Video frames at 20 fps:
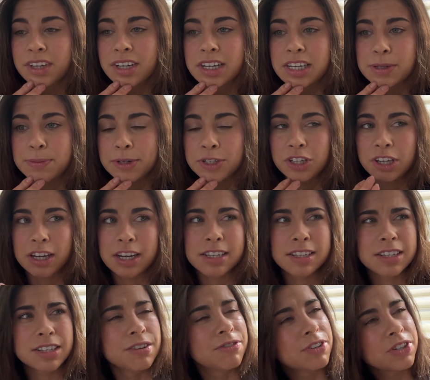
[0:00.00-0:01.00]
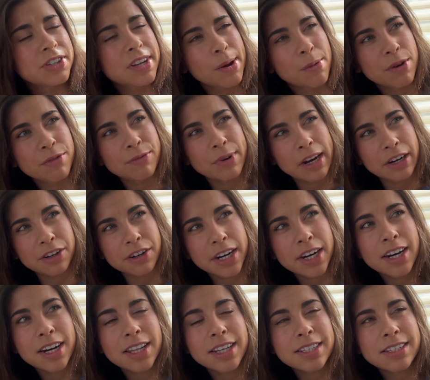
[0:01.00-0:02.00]
Especially because it's the first time we've
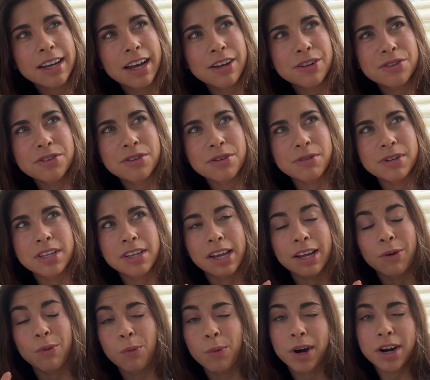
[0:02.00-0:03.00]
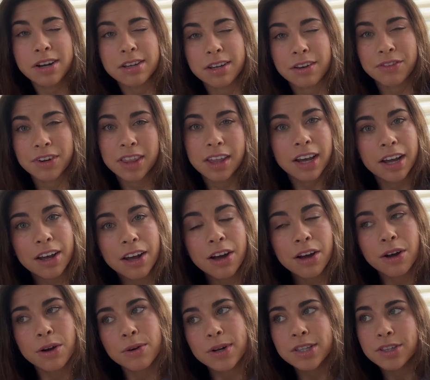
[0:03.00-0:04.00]
decorated in this house, so it's like, where does everything
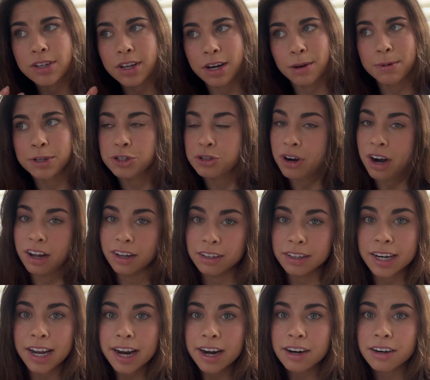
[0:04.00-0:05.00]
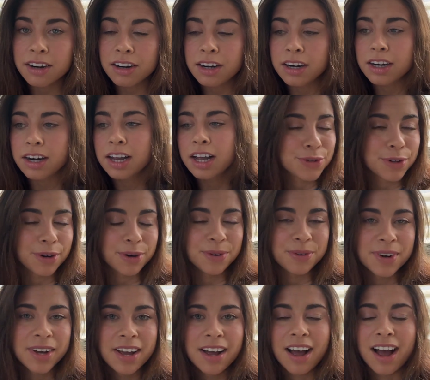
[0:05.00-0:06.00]
go? It's going to be trial and error.
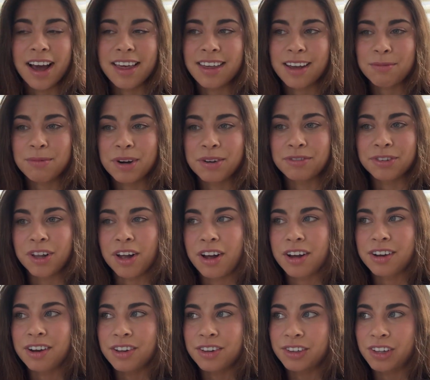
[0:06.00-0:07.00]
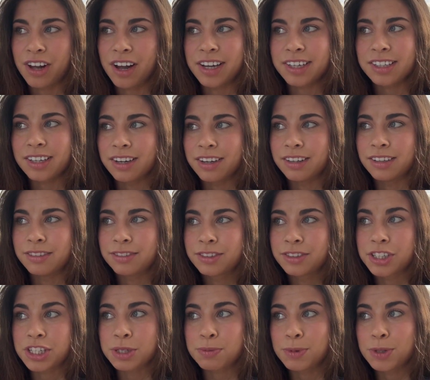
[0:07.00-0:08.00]
So I think I'm going to vlog a lot of
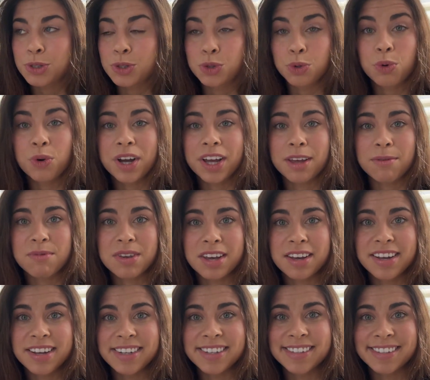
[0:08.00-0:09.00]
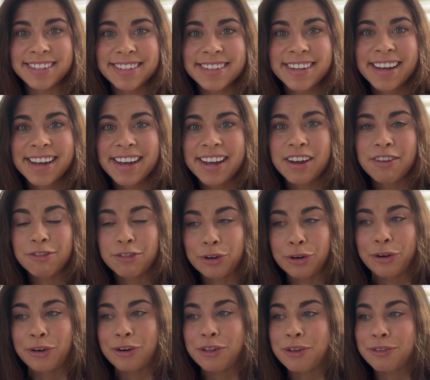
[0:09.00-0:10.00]
Christmas joy because
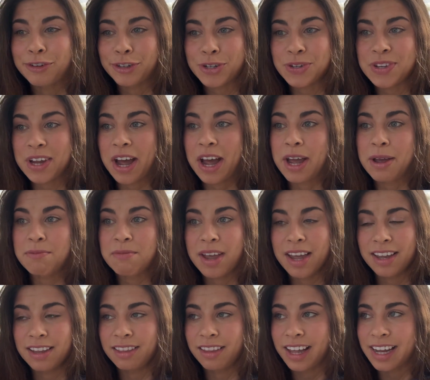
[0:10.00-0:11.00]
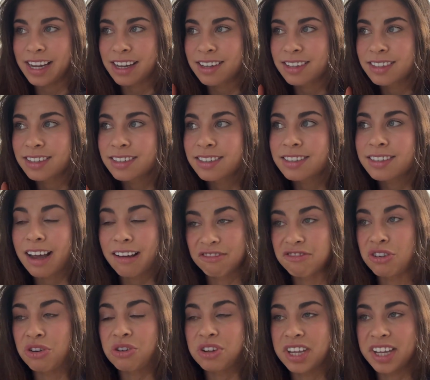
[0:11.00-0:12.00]
for the first time in like
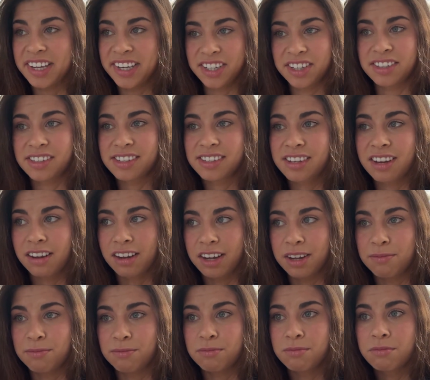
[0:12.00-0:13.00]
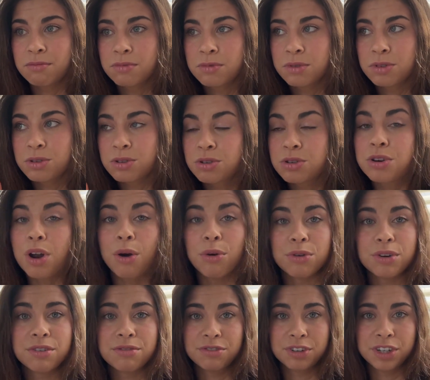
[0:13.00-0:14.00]
several years, I am
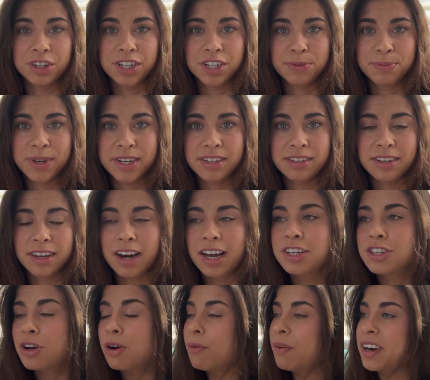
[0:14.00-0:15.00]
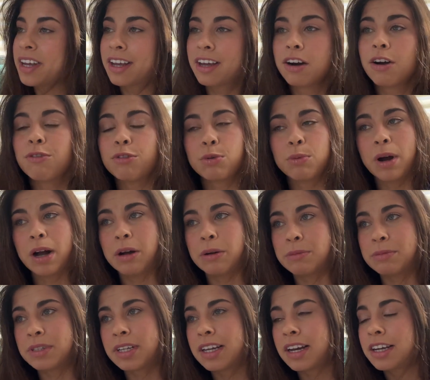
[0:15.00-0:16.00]
stoked for Christmas. And I don't want to get
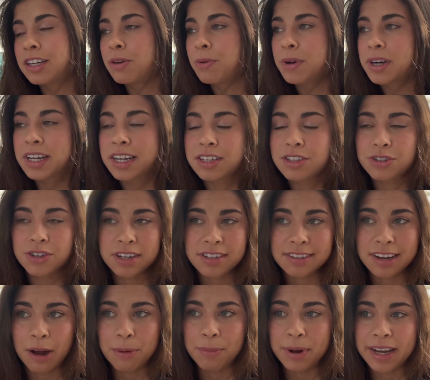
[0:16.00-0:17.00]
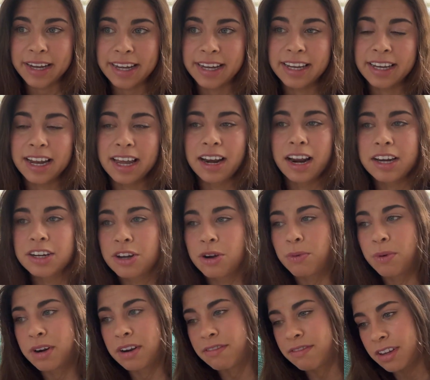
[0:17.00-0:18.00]
overwhelmed, and I don't want to get stressed out by it, and I don't
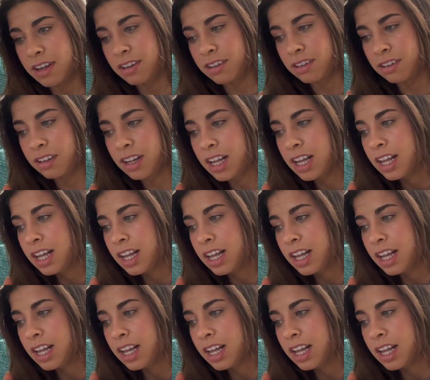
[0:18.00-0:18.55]
want to feel